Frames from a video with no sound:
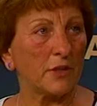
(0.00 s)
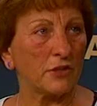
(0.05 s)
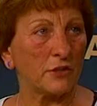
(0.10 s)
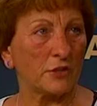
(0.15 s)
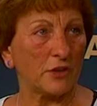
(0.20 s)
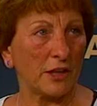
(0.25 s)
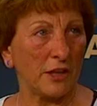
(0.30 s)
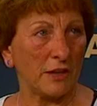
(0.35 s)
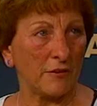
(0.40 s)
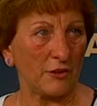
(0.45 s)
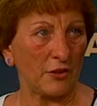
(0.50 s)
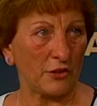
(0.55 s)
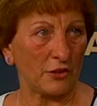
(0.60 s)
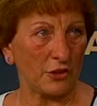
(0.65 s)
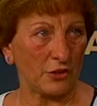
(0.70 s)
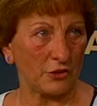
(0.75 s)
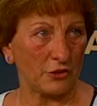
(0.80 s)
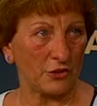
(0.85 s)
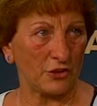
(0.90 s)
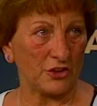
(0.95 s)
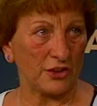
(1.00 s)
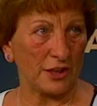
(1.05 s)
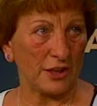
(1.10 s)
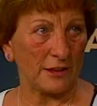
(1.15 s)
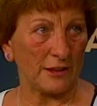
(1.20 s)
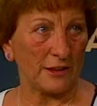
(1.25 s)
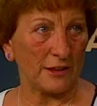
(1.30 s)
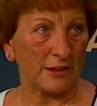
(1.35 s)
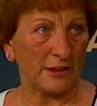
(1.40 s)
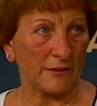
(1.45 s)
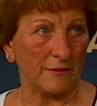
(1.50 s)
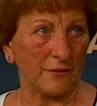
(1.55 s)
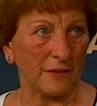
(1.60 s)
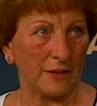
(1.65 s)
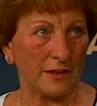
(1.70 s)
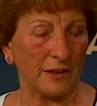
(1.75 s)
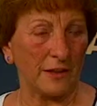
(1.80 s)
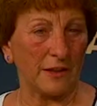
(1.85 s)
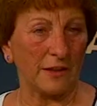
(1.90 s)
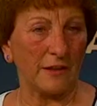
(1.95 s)
sure they have a good understanding of it.
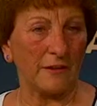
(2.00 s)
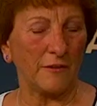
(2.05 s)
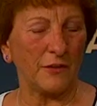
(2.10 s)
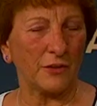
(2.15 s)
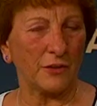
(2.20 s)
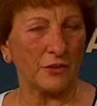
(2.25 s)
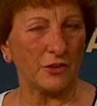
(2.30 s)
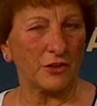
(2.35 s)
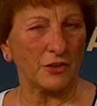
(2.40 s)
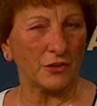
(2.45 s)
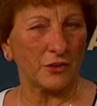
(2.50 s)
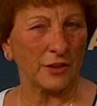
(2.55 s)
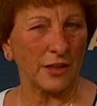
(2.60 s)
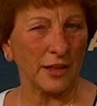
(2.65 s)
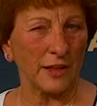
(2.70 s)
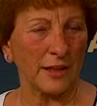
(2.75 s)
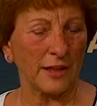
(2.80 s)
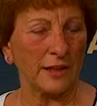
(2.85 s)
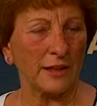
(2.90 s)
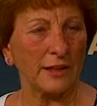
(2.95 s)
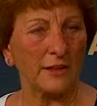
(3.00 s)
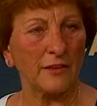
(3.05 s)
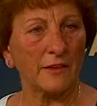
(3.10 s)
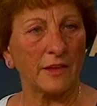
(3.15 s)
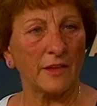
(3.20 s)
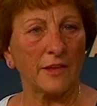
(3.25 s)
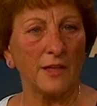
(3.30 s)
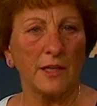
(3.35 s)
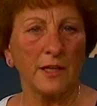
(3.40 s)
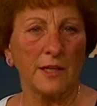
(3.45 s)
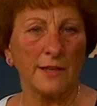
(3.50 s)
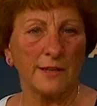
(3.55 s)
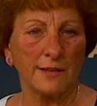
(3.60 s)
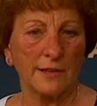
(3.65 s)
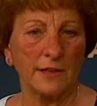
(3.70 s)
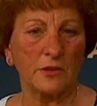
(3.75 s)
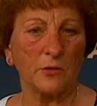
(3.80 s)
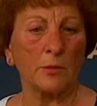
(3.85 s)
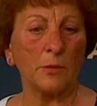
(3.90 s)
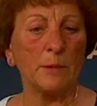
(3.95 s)
And if they're still not getting it, then
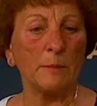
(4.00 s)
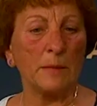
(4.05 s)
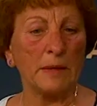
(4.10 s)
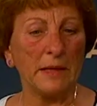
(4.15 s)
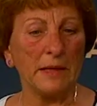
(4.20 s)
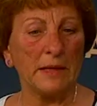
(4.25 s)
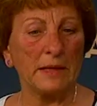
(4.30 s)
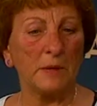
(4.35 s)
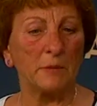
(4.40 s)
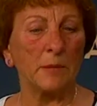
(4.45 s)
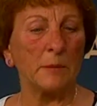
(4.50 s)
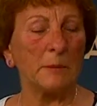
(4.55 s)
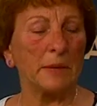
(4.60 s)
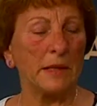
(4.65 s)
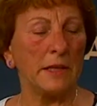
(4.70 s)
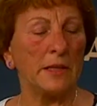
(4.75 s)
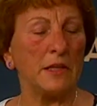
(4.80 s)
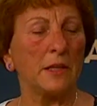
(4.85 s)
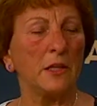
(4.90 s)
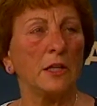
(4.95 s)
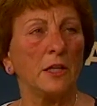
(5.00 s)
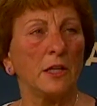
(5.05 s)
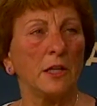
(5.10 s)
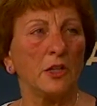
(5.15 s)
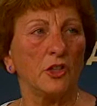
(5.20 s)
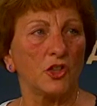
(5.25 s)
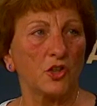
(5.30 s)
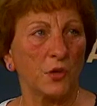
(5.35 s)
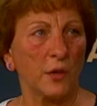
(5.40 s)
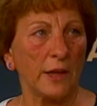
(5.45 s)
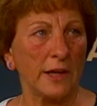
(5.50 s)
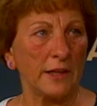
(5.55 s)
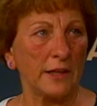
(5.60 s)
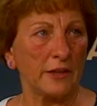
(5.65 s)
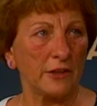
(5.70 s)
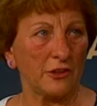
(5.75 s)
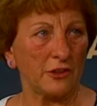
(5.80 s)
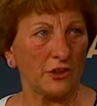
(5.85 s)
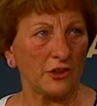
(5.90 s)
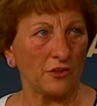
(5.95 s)
instead of repeating, try it
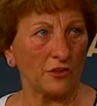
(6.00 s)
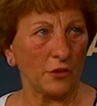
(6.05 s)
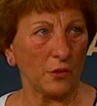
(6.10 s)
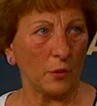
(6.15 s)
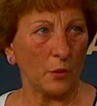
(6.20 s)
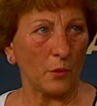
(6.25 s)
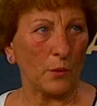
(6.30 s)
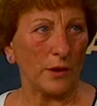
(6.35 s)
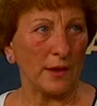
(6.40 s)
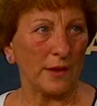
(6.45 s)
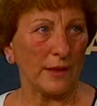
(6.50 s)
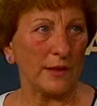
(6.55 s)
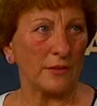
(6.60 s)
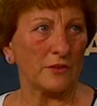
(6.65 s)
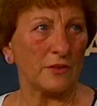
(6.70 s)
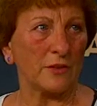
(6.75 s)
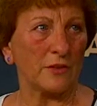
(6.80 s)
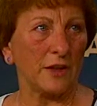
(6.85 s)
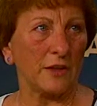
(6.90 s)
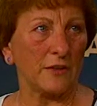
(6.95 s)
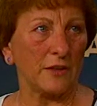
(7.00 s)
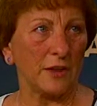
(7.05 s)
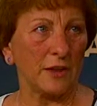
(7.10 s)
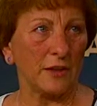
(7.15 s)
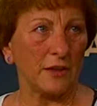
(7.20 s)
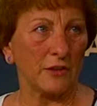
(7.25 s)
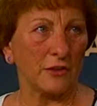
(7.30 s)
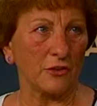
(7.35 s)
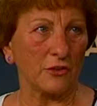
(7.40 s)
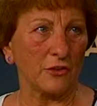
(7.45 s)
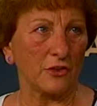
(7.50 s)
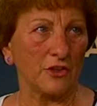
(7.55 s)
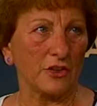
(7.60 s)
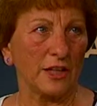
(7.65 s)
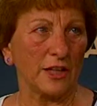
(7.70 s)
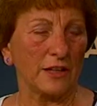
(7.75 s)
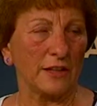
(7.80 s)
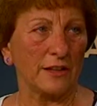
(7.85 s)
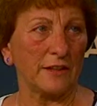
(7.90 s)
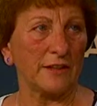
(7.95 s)
in a different way so that they can
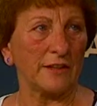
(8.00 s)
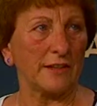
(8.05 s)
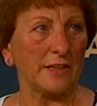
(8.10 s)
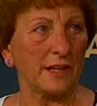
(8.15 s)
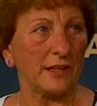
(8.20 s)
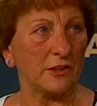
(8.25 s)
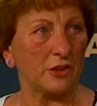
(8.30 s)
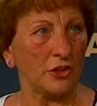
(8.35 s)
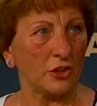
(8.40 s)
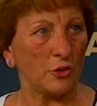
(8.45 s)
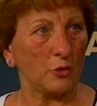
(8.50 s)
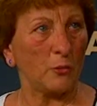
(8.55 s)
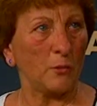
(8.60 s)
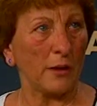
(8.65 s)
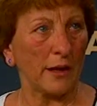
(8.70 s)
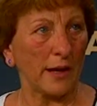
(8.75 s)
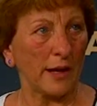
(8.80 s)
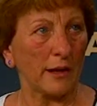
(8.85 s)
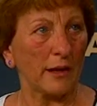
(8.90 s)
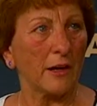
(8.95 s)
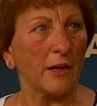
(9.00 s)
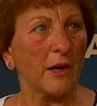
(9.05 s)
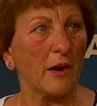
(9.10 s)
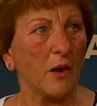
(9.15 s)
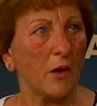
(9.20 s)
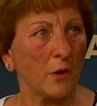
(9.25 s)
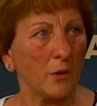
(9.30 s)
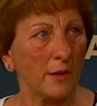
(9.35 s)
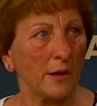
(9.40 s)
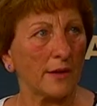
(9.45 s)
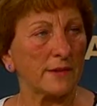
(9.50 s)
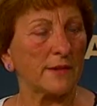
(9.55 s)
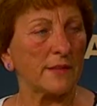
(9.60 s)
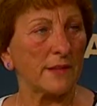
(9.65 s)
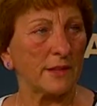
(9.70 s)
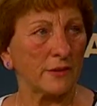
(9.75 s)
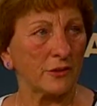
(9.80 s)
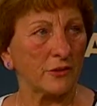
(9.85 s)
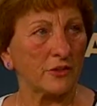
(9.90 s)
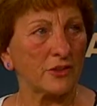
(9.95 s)
understand it and say to you back, oh yes, I
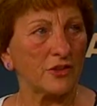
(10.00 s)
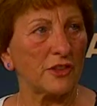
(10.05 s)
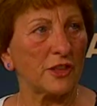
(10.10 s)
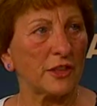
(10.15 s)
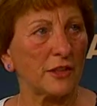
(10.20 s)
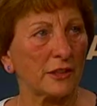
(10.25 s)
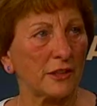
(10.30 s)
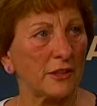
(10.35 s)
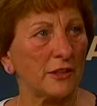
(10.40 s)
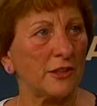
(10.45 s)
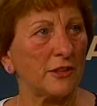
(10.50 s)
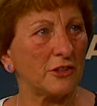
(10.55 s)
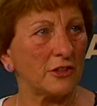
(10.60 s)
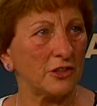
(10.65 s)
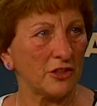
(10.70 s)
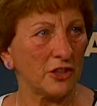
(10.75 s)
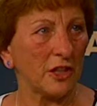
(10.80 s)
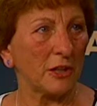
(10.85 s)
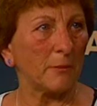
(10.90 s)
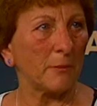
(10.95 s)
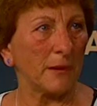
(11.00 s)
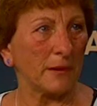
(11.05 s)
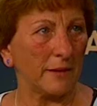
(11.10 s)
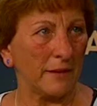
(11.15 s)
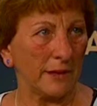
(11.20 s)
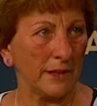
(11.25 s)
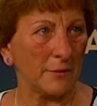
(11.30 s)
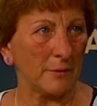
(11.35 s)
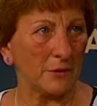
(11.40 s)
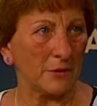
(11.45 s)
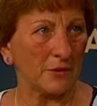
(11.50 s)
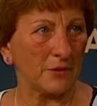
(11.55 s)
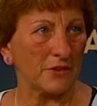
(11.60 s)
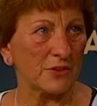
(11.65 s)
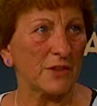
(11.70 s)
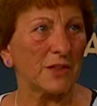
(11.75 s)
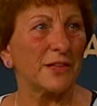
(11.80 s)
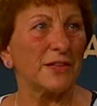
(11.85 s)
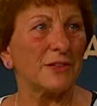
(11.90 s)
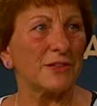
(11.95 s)
understand, I need to check my labels
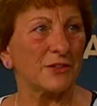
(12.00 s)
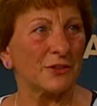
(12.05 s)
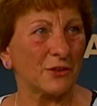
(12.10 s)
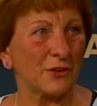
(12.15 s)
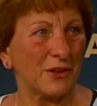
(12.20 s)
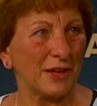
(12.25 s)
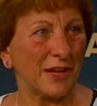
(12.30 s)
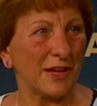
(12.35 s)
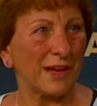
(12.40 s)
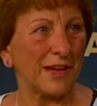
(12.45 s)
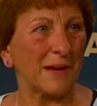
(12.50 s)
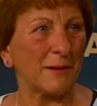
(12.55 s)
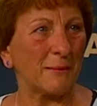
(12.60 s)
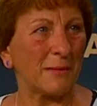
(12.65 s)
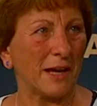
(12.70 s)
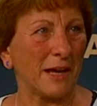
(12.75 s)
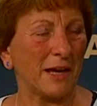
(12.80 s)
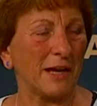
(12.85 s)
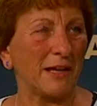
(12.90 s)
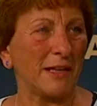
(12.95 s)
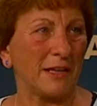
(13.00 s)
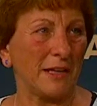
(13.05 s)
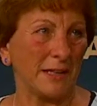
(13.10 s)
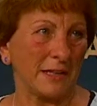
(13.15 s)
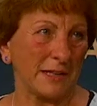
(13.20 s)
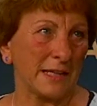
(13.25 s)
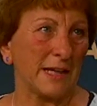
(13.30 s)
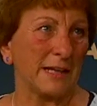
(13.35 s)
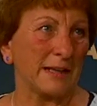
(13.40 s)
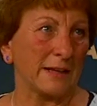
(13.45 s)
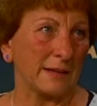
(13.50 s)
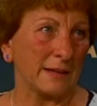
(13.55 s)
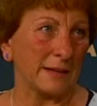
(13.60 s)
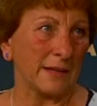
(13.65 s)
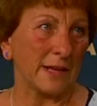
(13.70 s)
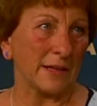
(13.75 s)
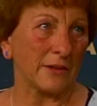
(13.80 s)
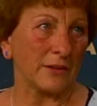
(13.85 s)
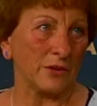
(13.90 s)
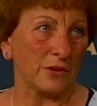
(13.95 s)
so that I'm not taking a
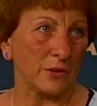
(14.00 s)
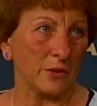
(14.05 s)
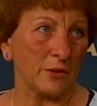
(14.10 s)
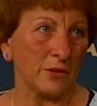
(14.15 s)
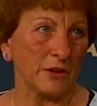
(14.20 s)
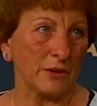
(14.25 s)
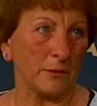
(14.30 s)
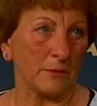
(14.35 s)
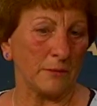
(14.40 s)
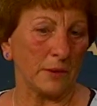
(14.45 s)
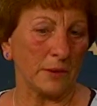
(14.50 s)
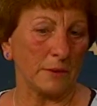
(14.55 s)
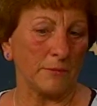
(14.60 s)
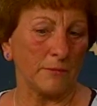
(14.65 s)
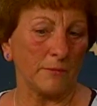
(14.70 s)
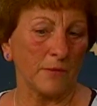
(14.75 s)
lot of sodium in.